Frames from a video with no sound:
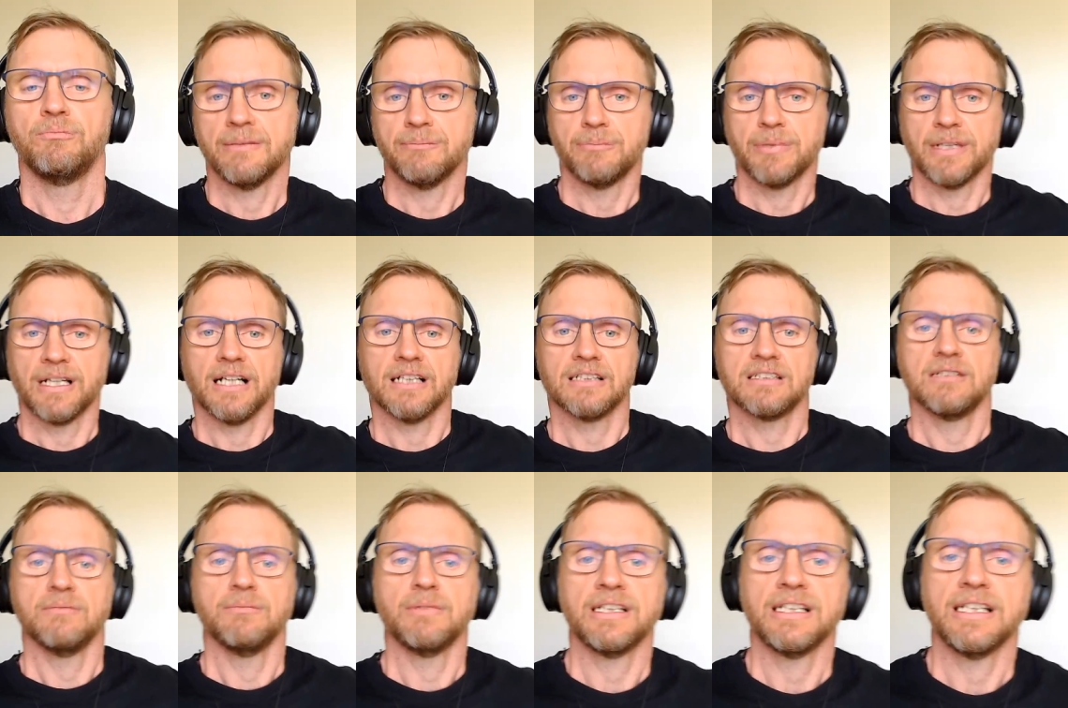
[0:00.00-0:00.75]
But
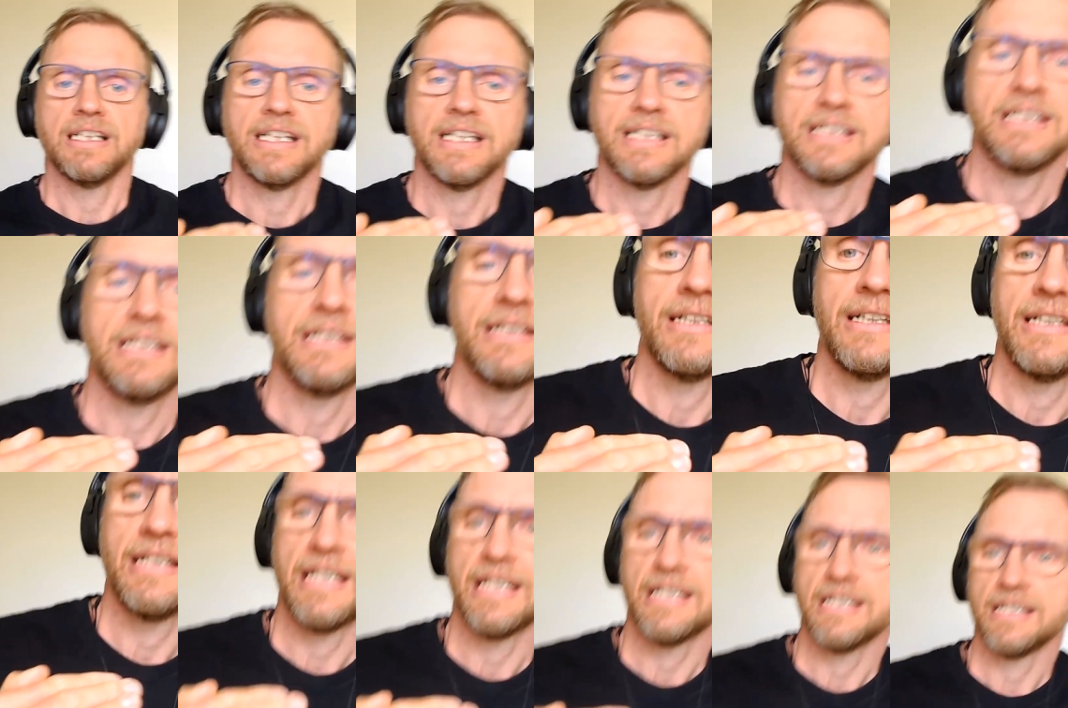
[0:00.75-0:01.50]
ultimately,
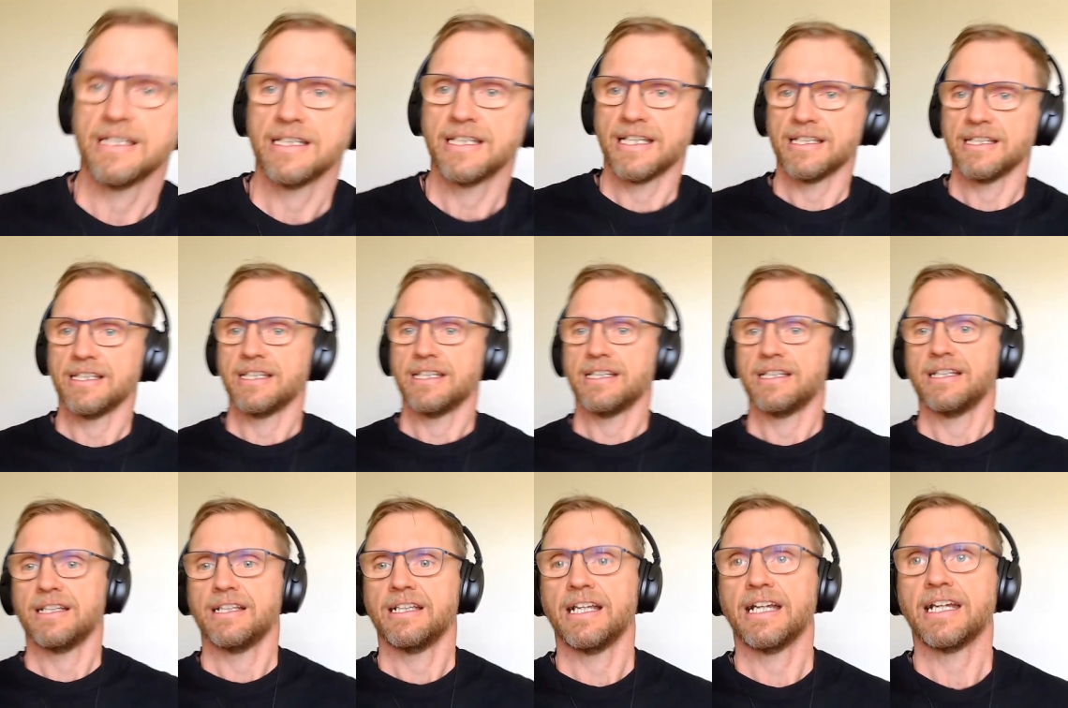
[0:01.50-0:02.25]

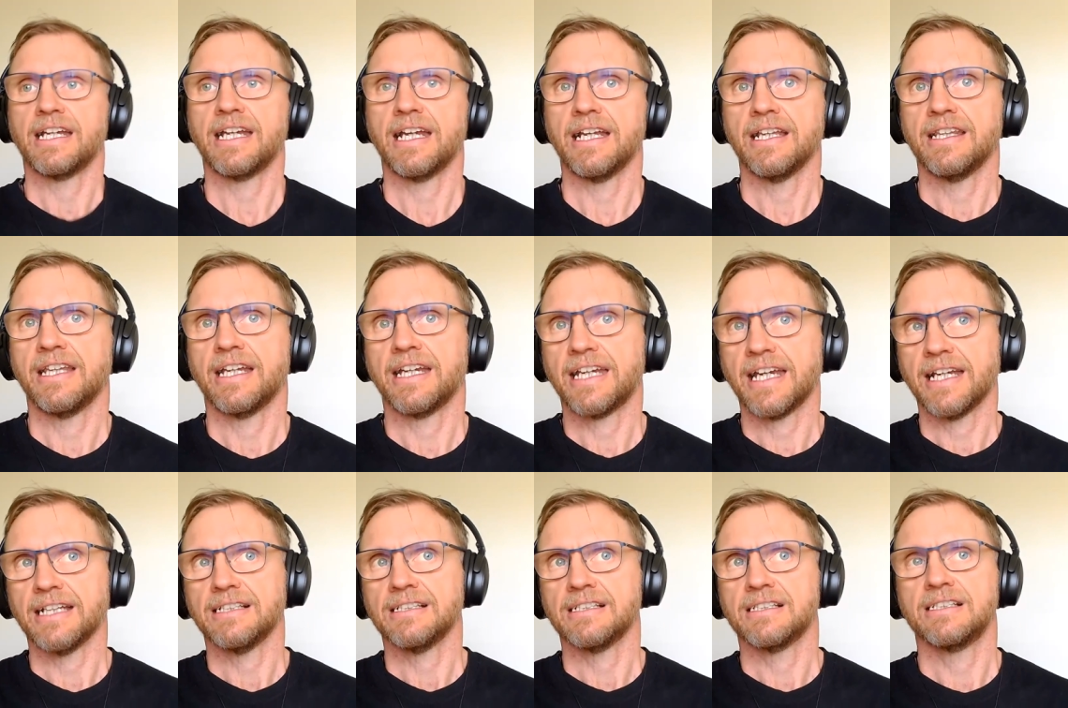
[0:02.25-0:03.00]
they're
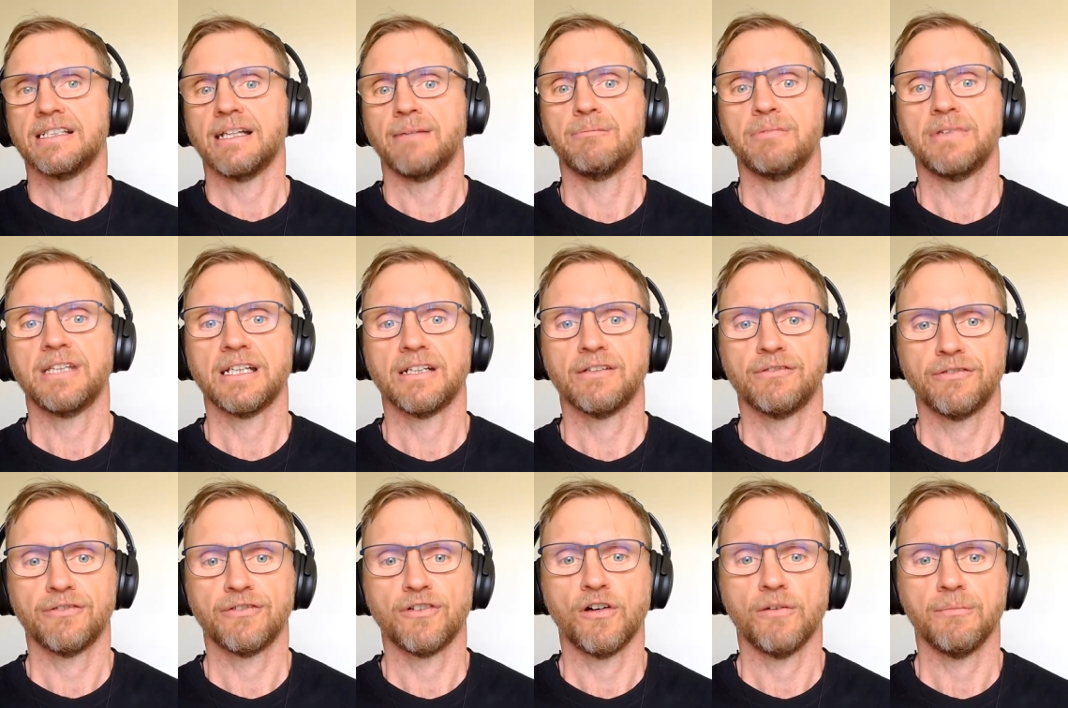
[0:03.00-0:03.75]
getting something
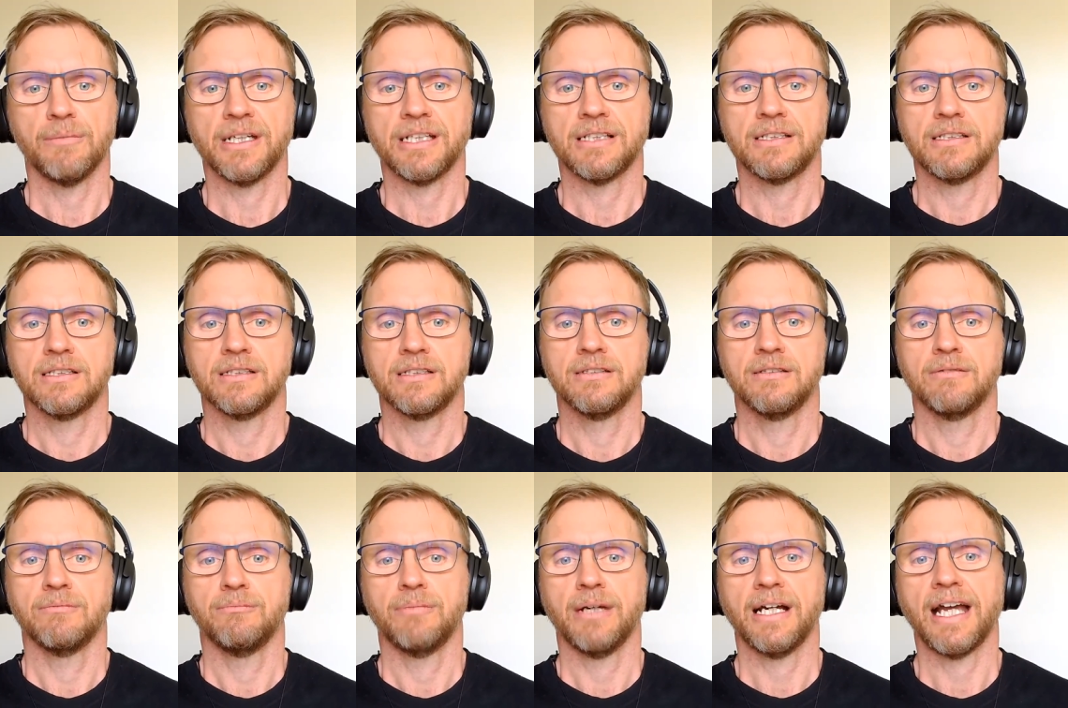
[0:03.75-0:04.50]
from it
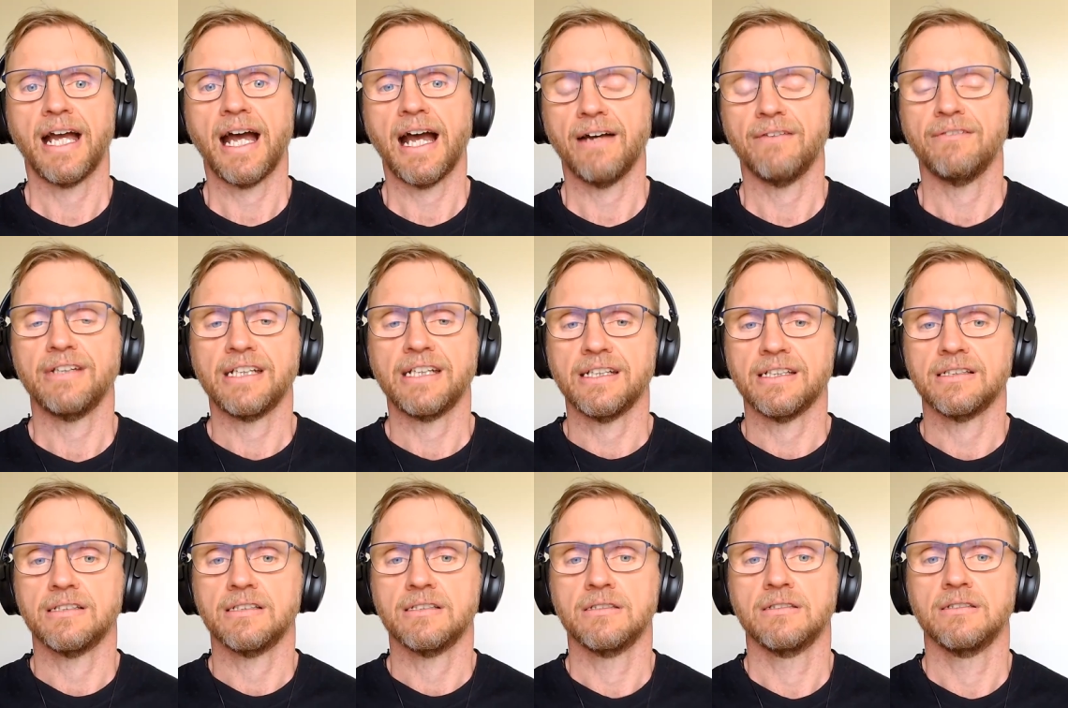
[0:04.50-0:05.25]
by having
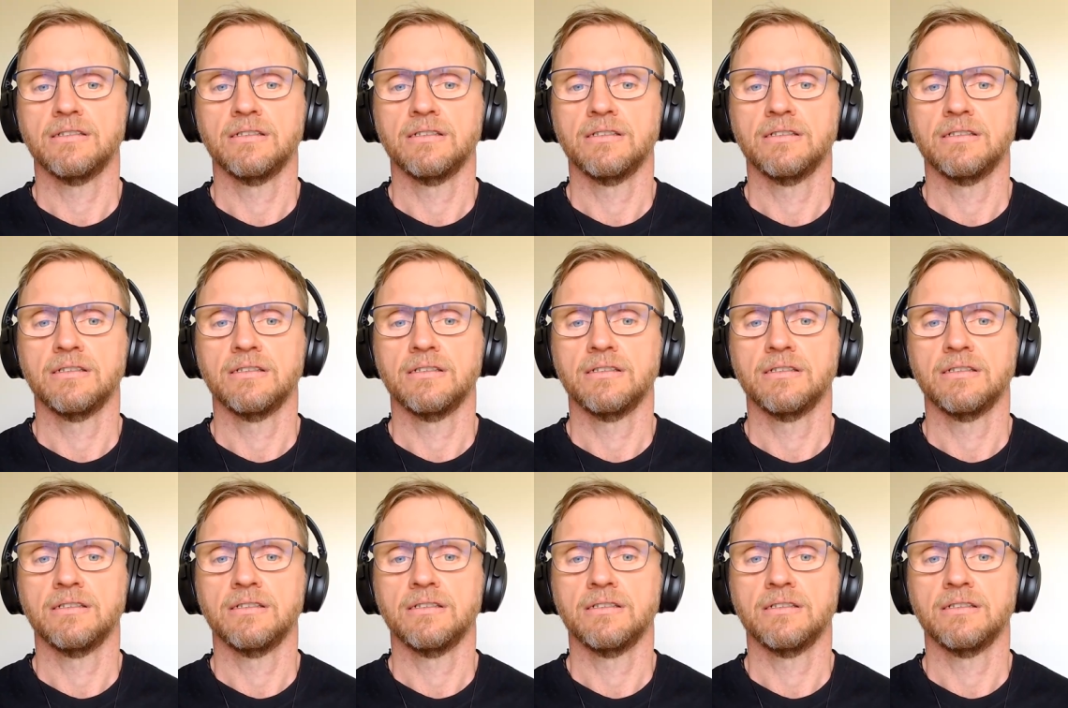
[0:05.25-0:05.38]
it.